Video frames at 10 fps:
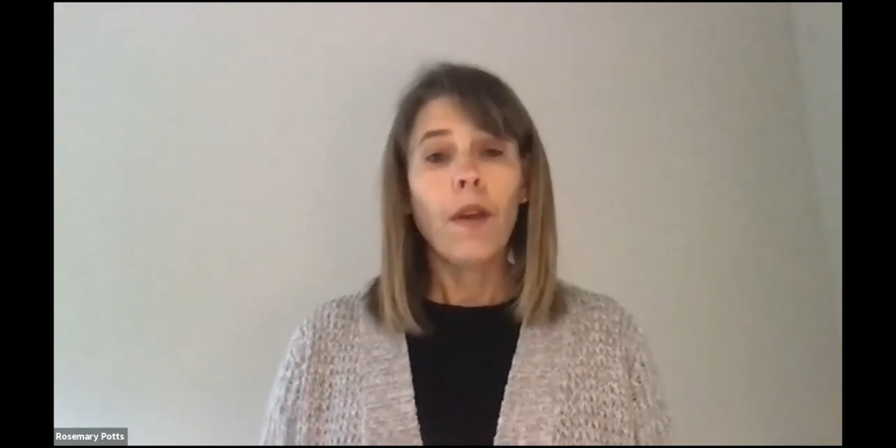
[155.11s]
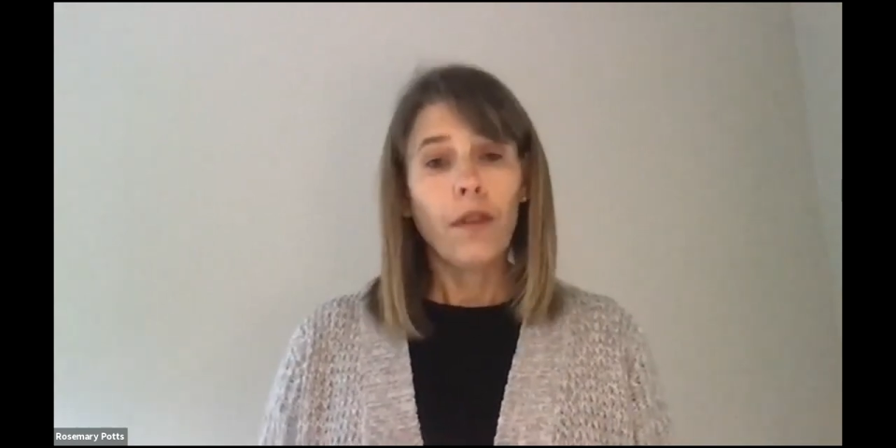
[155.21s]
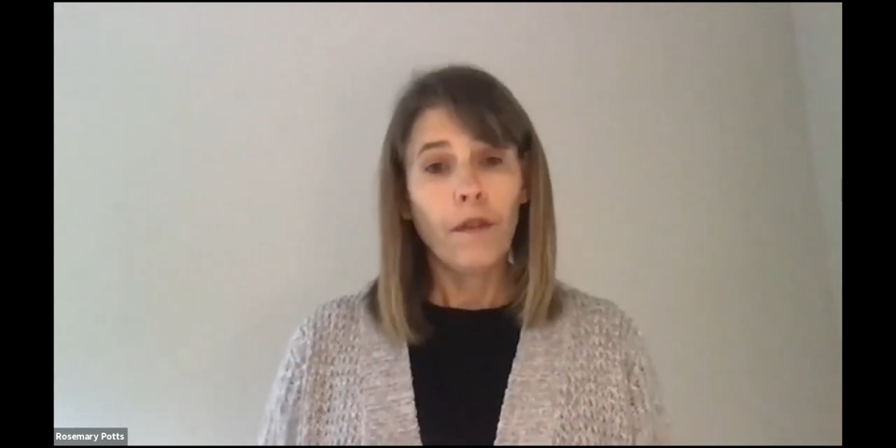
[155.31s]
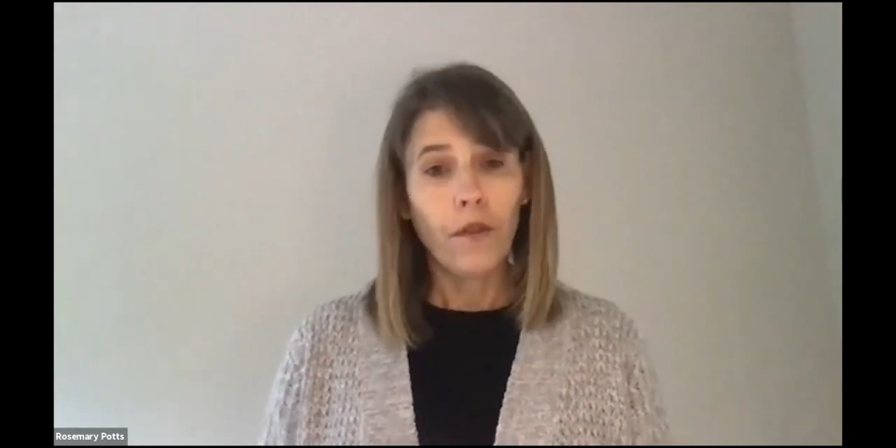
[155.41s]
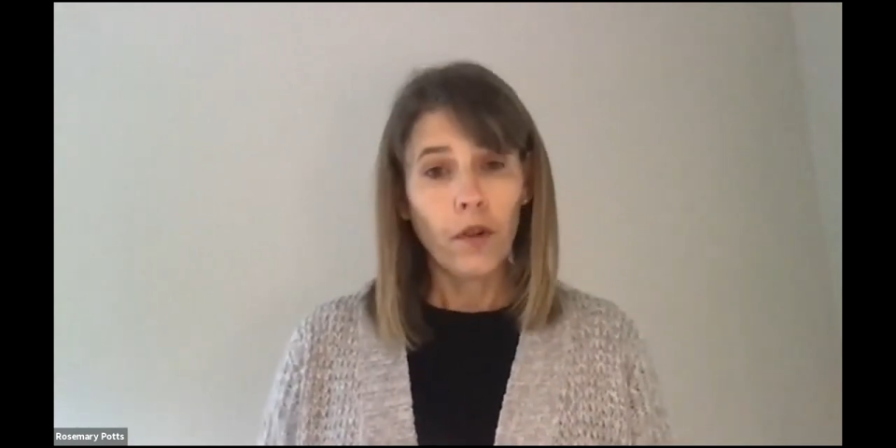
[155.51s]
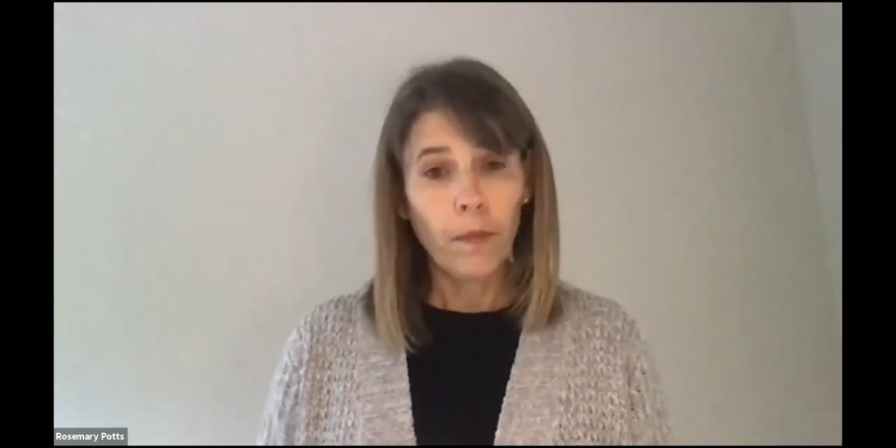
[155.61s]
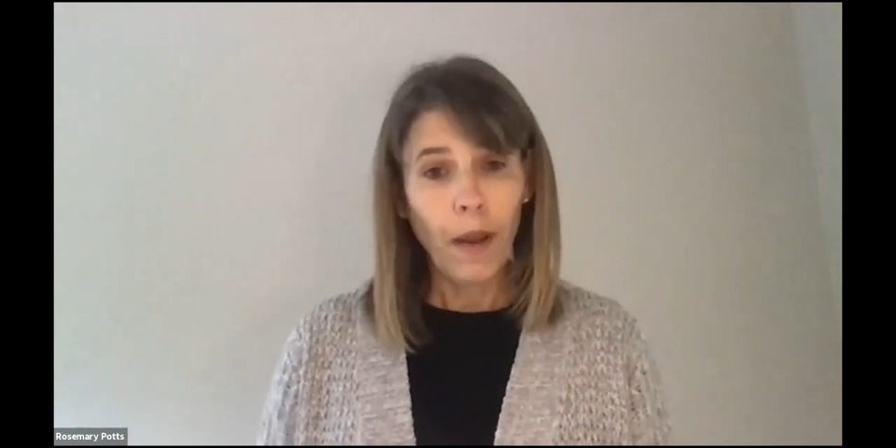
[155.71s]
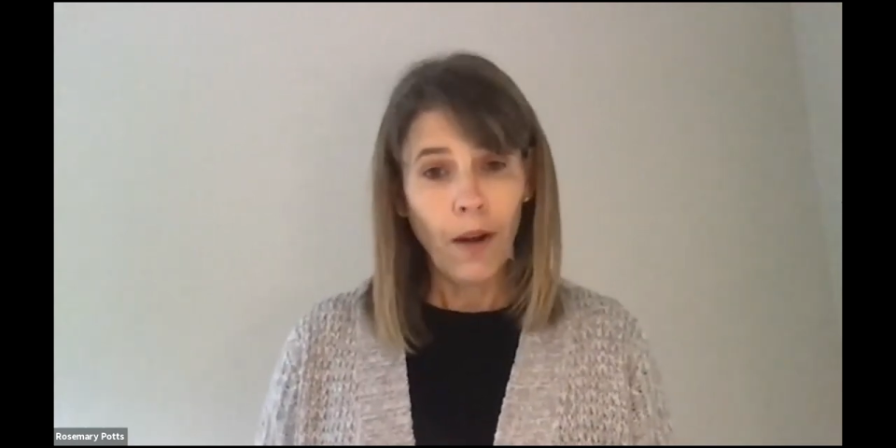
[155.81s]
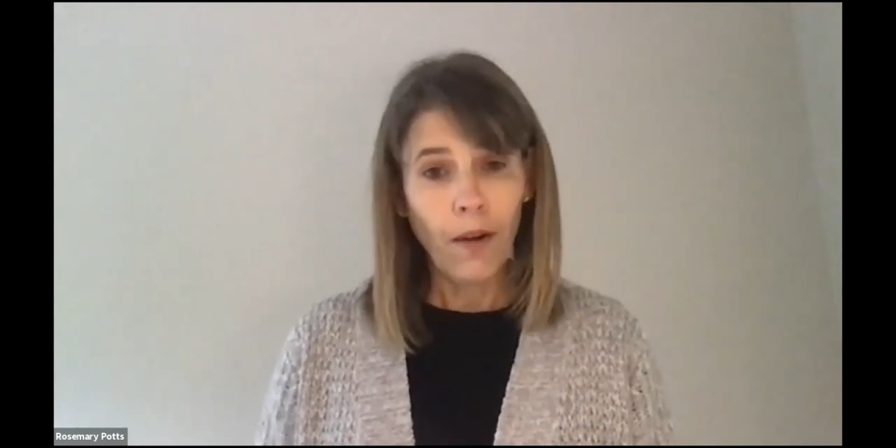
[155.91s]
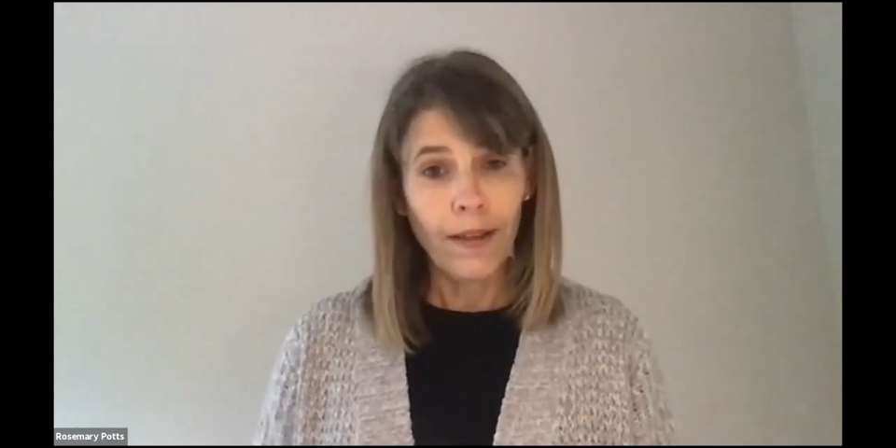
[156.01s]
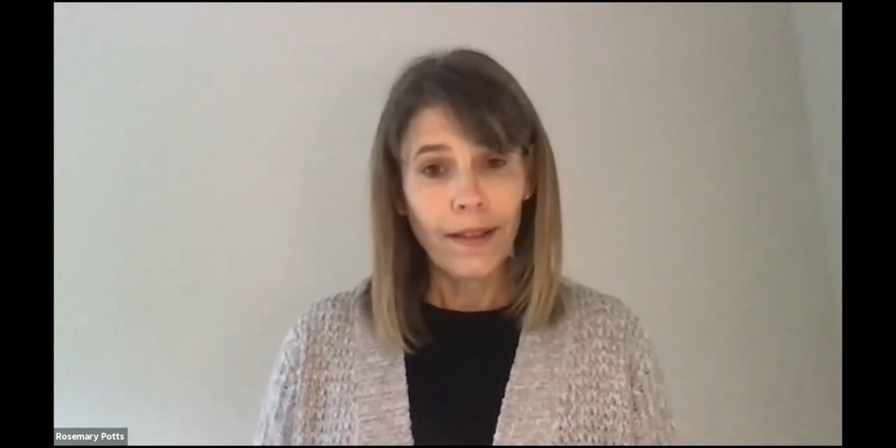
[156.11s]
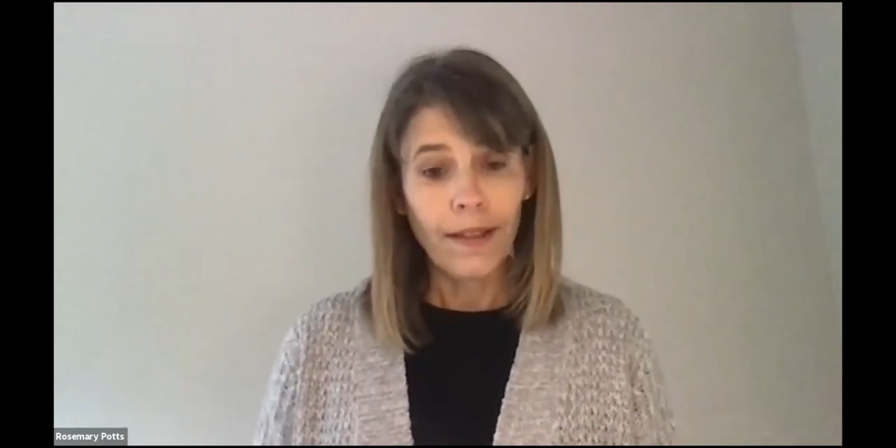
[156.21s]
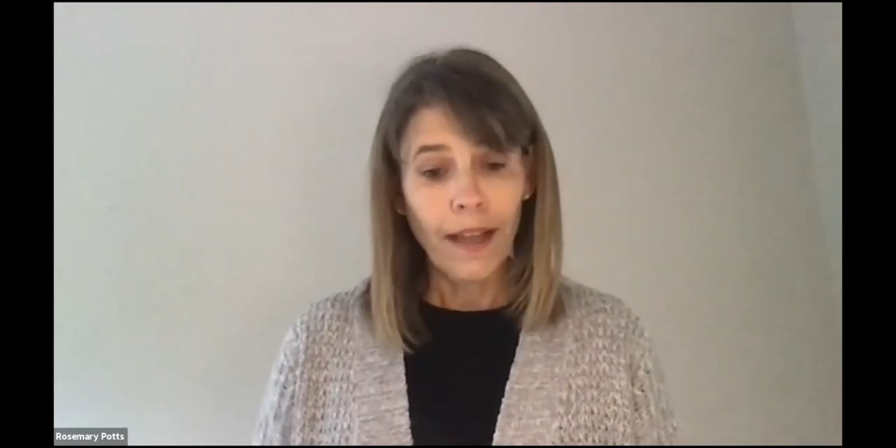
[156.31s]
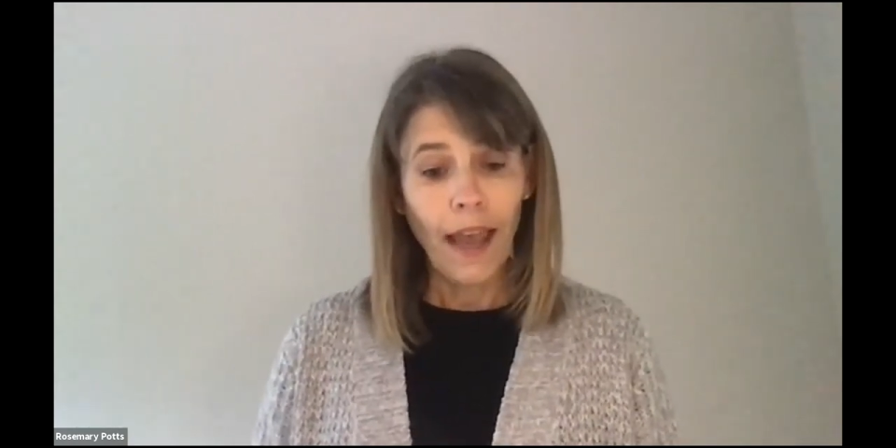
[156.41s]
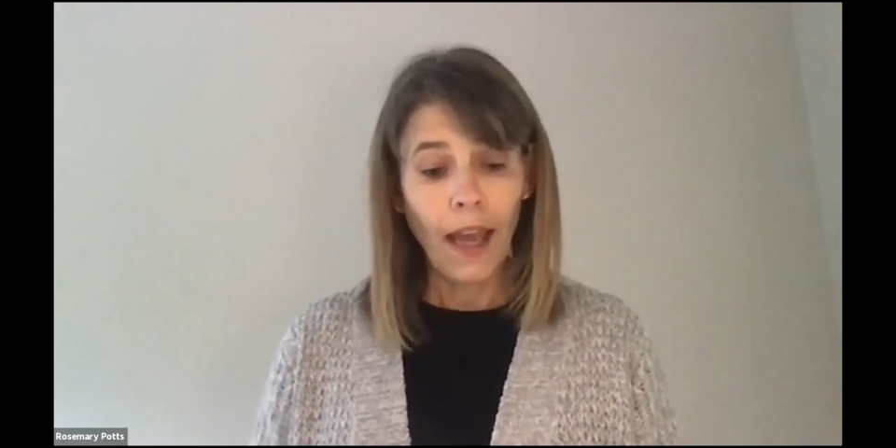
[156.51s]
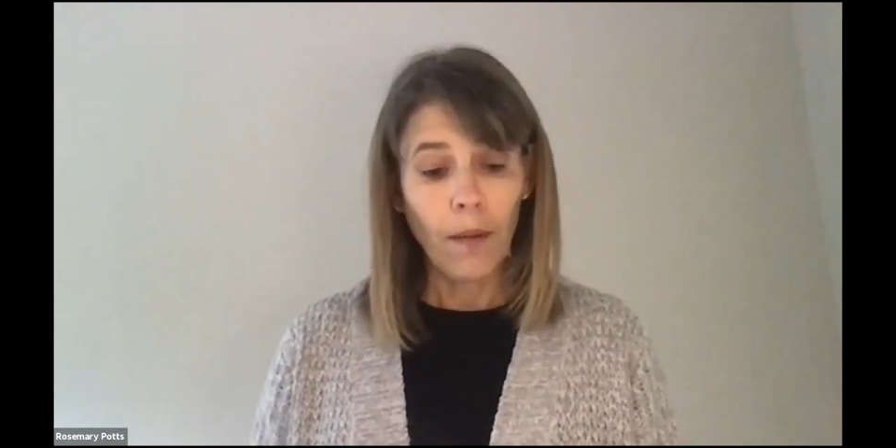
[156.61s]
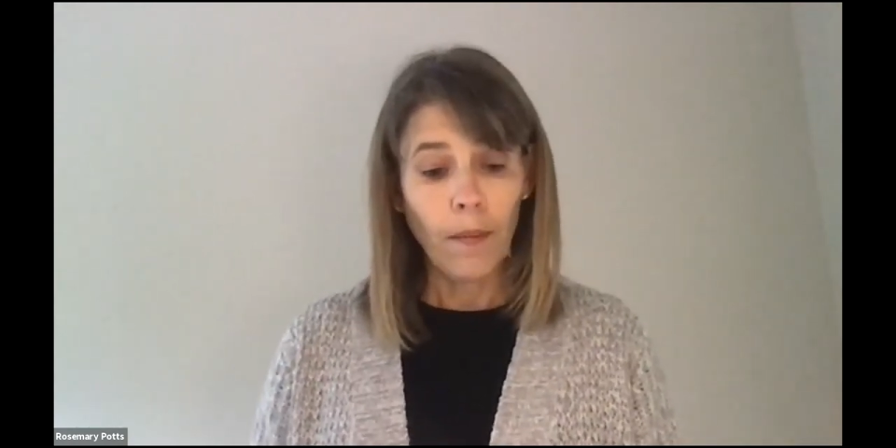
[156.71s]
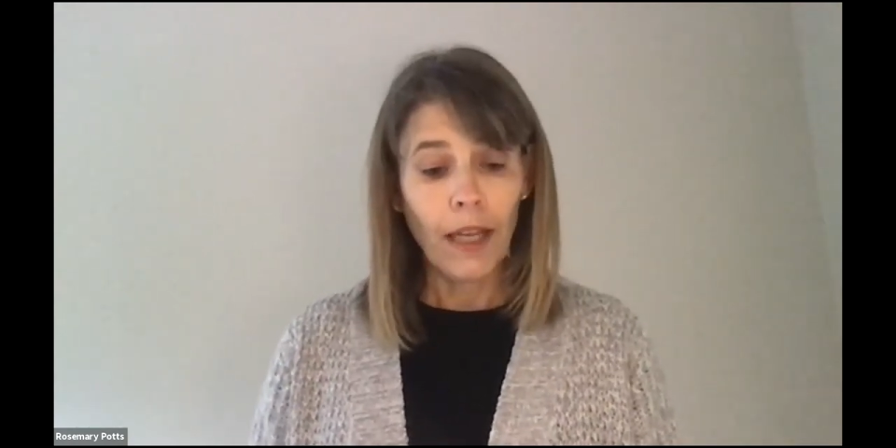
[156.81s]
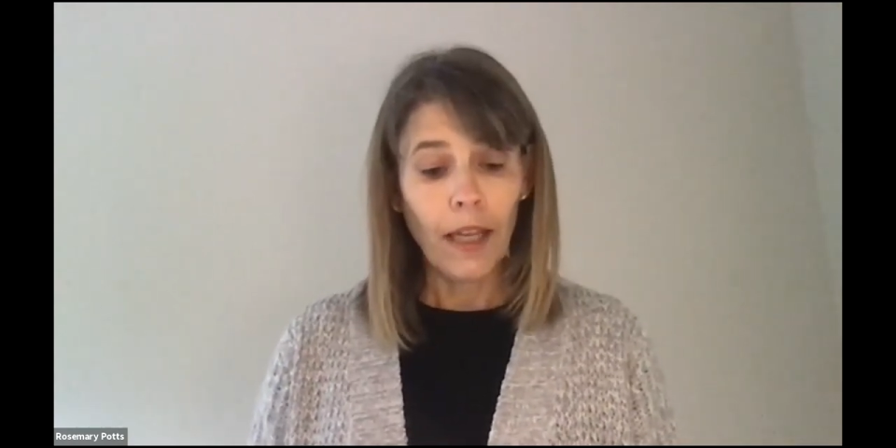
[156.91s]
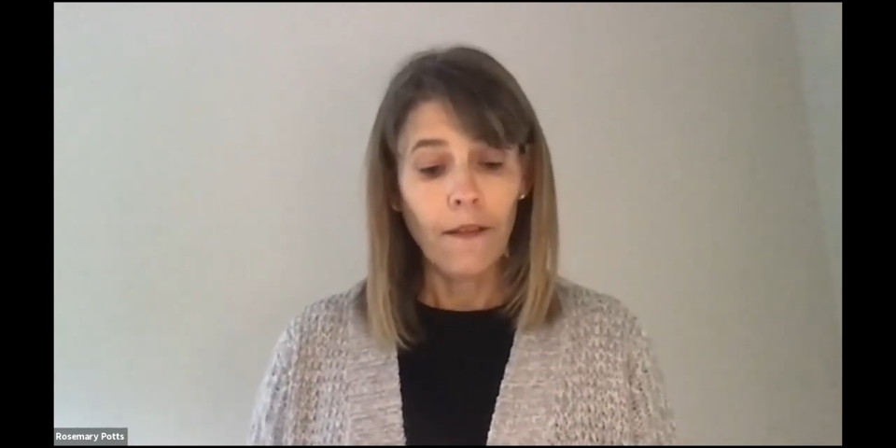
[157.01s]
the first parents, Adam
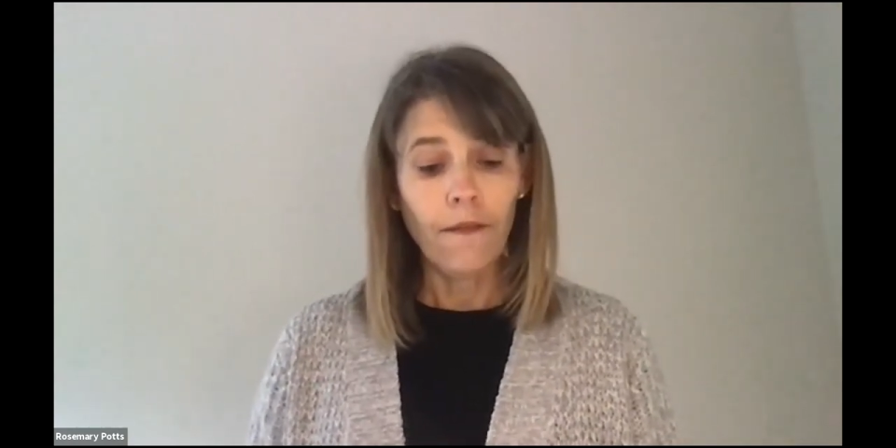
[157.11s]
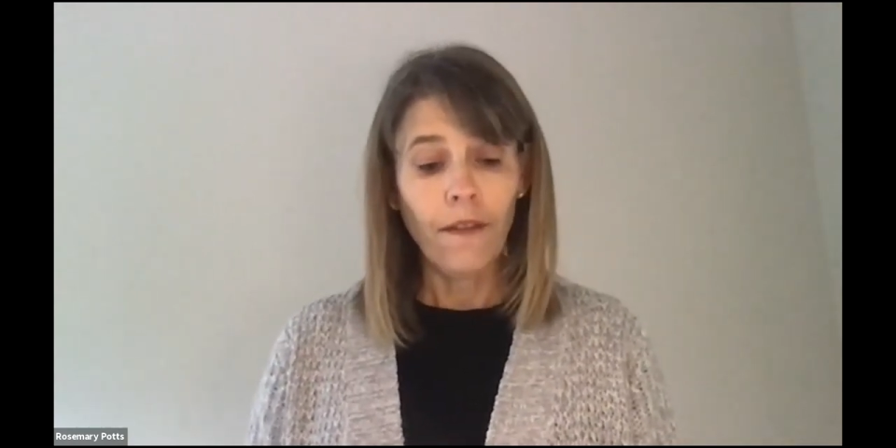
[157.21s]
and Eve.